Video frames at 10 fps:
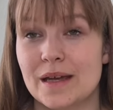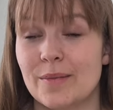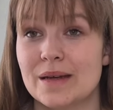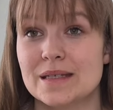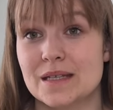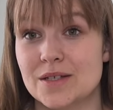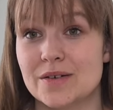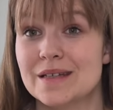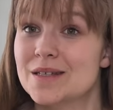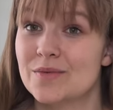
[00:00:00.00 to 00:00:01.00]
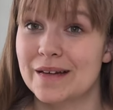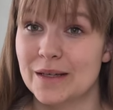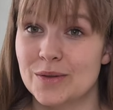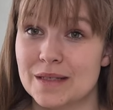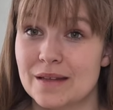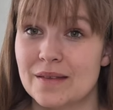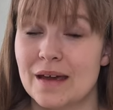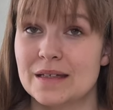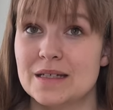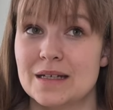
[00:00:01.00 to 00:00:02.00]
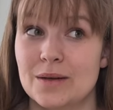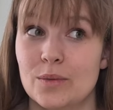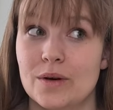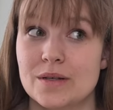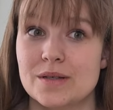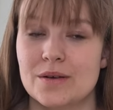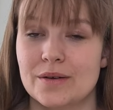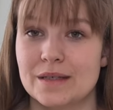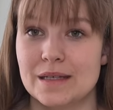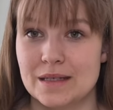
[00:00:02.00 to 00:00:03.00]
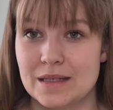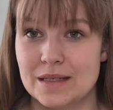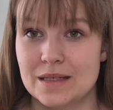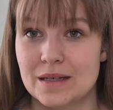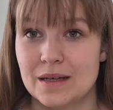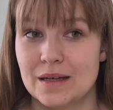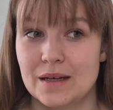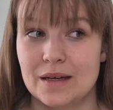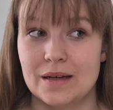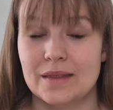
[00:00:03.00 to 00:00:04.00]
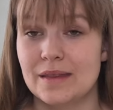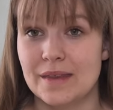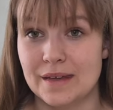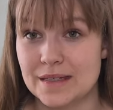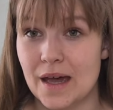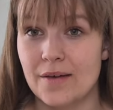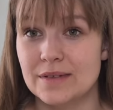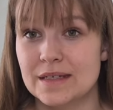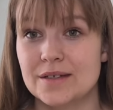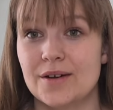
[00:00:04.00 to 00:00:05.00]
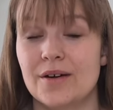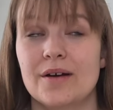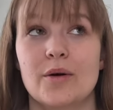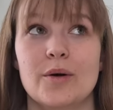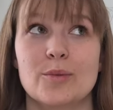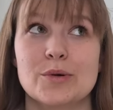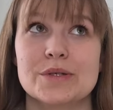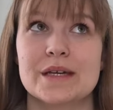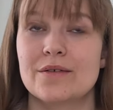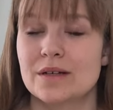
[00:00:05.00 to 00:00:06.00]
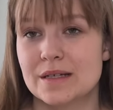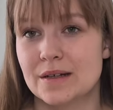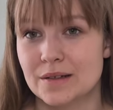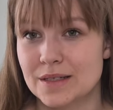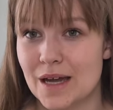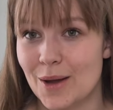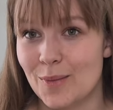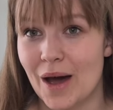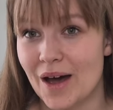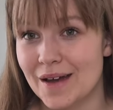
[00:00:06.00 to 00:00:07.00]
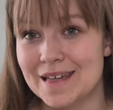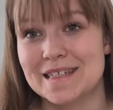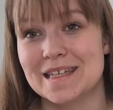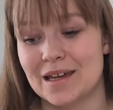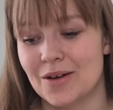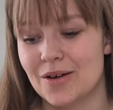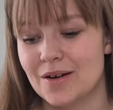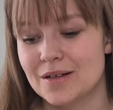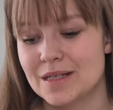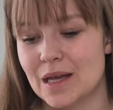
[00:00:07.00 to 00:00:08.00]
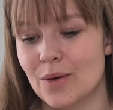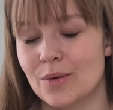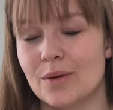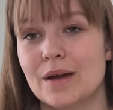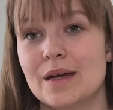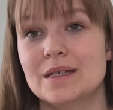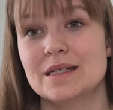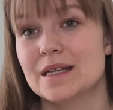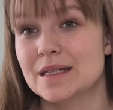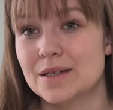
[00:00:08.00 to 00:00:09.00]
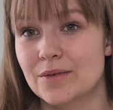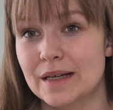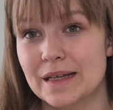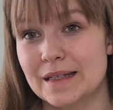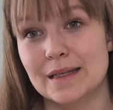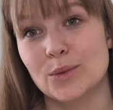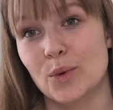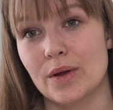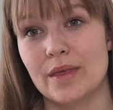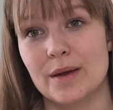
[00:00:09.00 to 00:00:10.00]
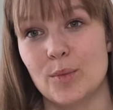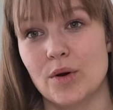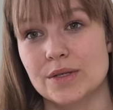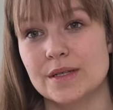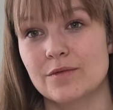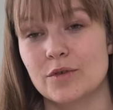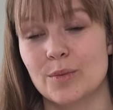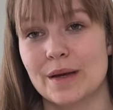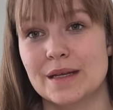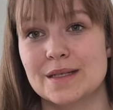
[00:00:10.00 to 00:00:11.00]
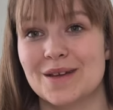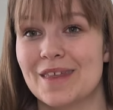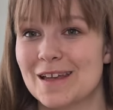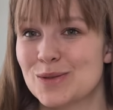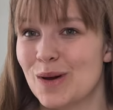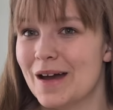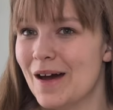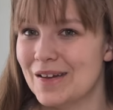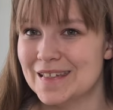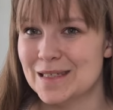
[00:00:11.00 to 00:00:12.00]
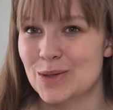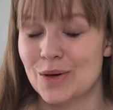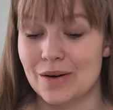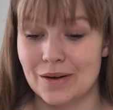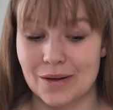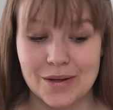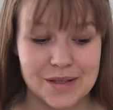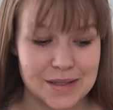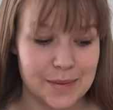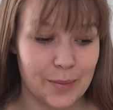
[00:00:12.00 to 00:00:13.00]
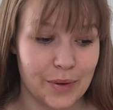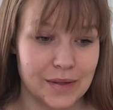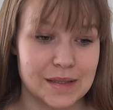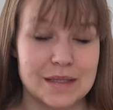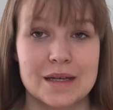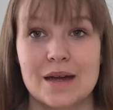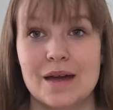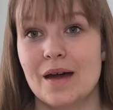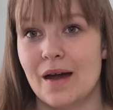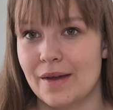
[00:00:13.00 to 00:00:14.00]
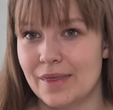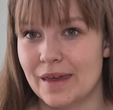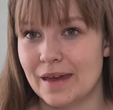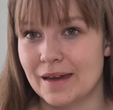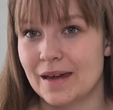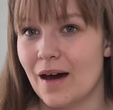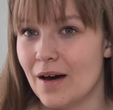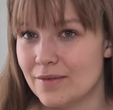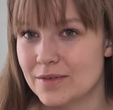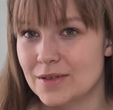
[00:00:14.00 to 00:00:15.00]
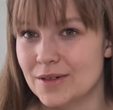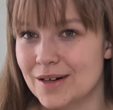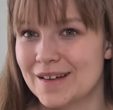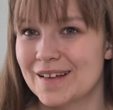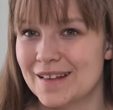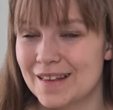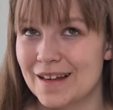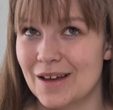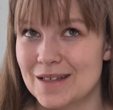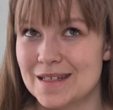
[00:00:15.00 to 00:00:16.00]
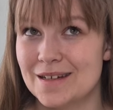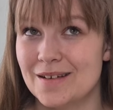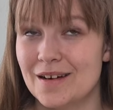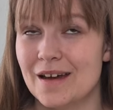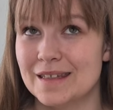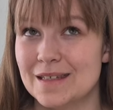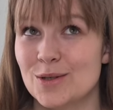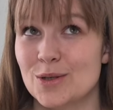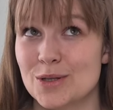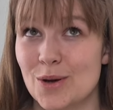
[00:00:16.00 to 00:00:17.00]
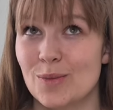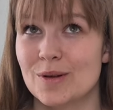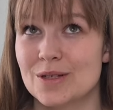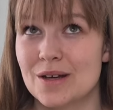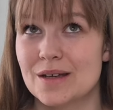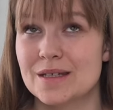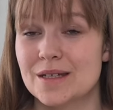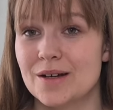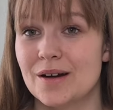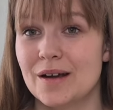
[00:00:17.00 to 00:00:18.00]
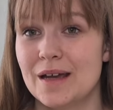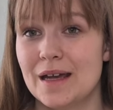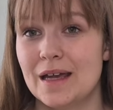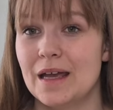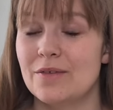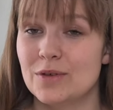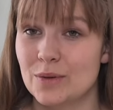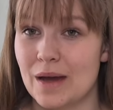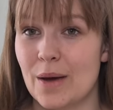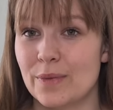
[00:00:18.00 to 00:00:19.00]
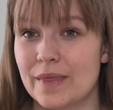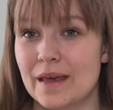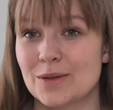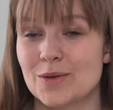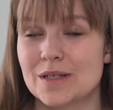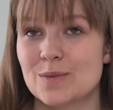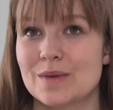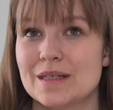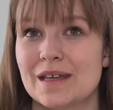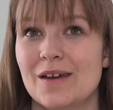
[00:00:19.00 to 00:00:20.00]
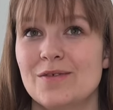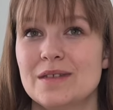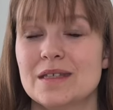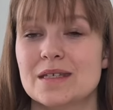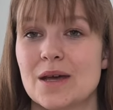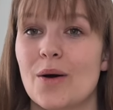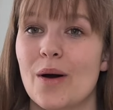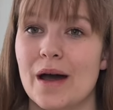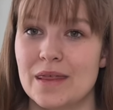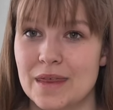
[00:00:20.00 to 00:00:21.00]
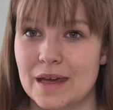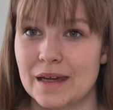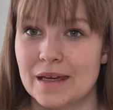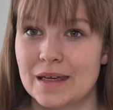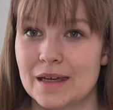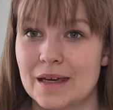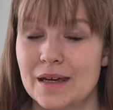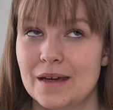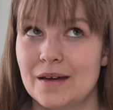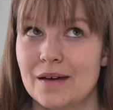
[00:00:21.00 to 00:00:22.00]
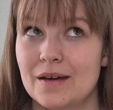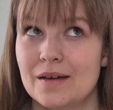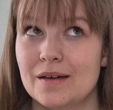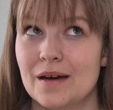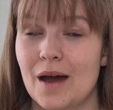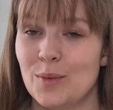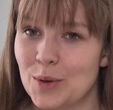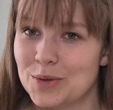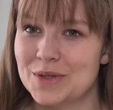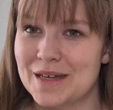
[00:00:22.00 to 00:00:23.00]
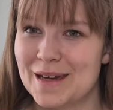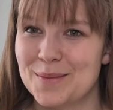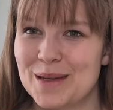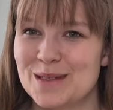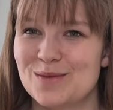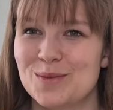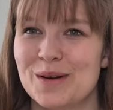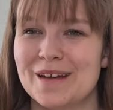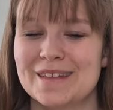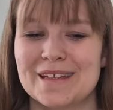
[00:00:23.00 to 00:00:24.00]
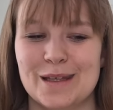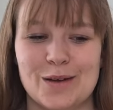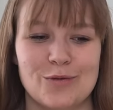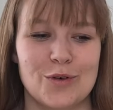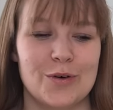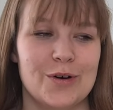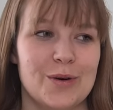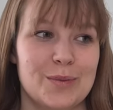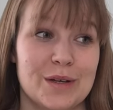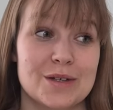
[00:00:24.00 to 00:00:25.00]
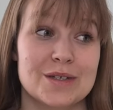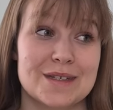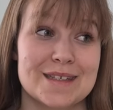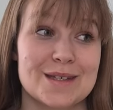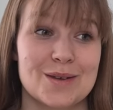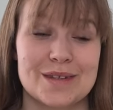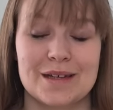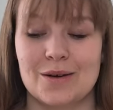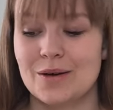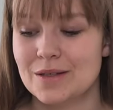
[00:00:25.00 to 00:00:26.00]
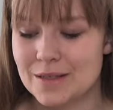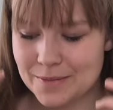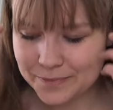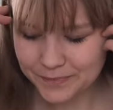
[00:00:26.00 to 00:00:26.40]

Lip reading: And my sister is really good at that. She wears her knits, the things I've knit her, almost every single time I see her. So she's a really knit-worthy person for me, so that's why I knit her a lot. But I think after last year, I knit her so much last year, if you count that Christmas gift. So I think I'm going to take a bit of a break knitting for her, because she's gotten a lot.